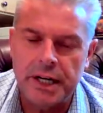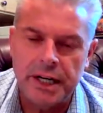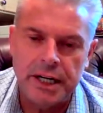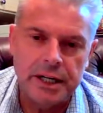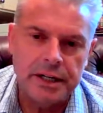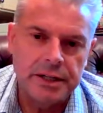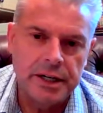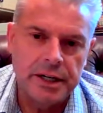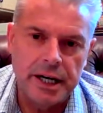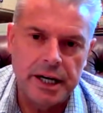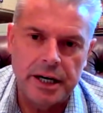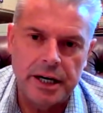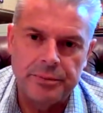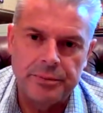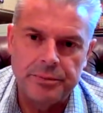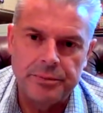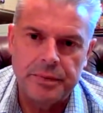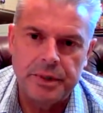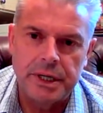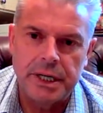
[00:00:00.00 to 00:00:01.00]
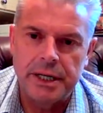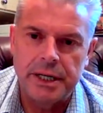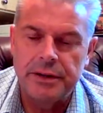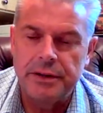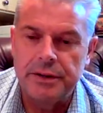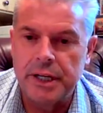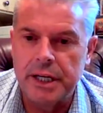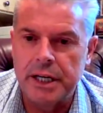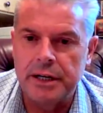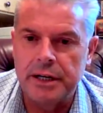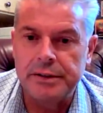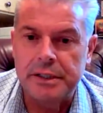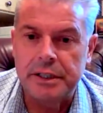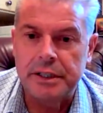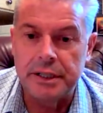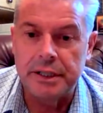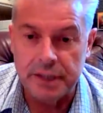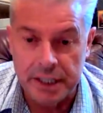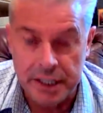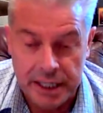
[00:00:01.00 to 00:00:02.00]
in
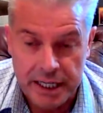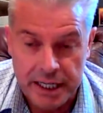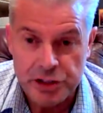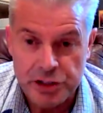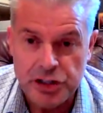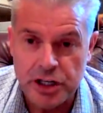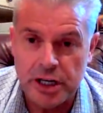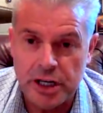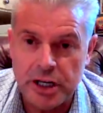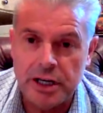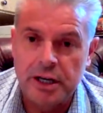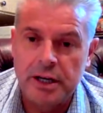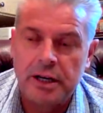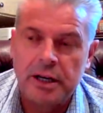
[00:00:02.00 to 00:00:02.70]
Asia,